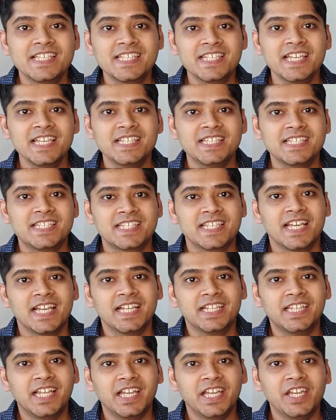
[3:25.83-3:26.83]
Since
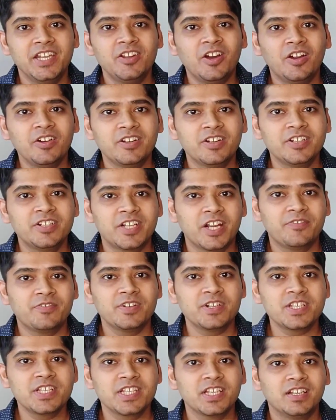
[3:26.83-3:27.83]
the in-order
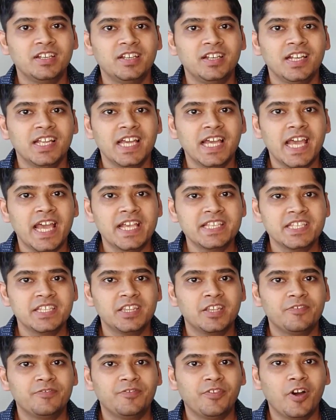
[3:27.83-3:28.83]
traversal is
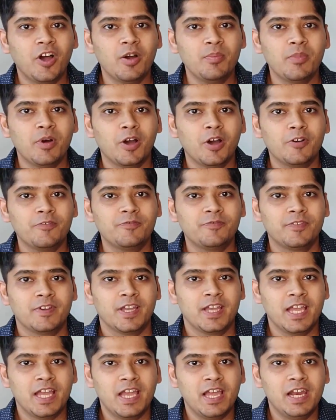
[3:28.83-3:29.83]
in the form of
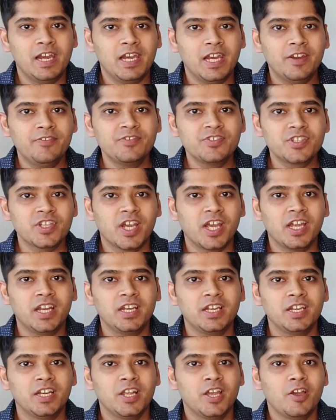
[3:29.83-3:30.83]
left
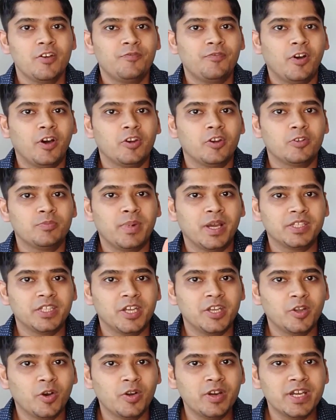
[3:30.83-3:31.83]
child followed by
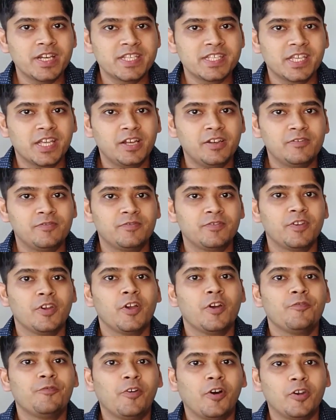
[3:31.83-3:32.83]
the node itself
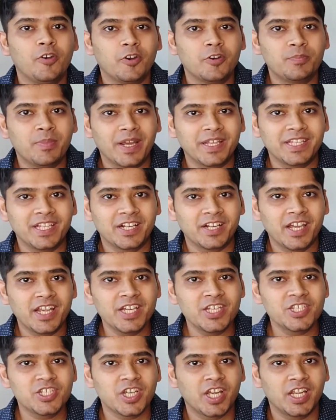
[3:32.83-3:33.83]
followed by the
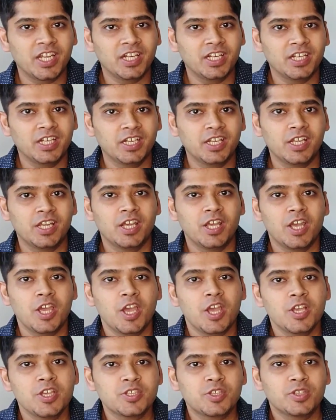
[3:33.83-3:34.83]
right child.
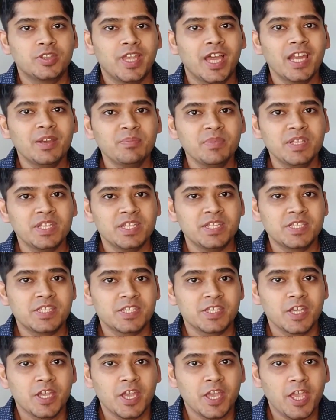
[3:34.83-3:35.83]
So that
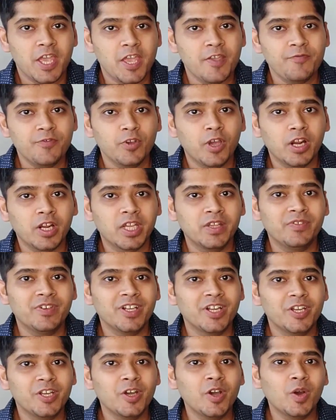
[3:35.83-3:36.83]
means if you are
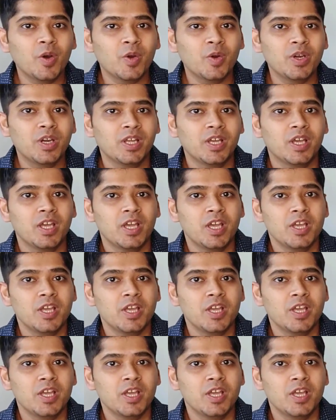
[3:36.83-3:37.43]
given a node,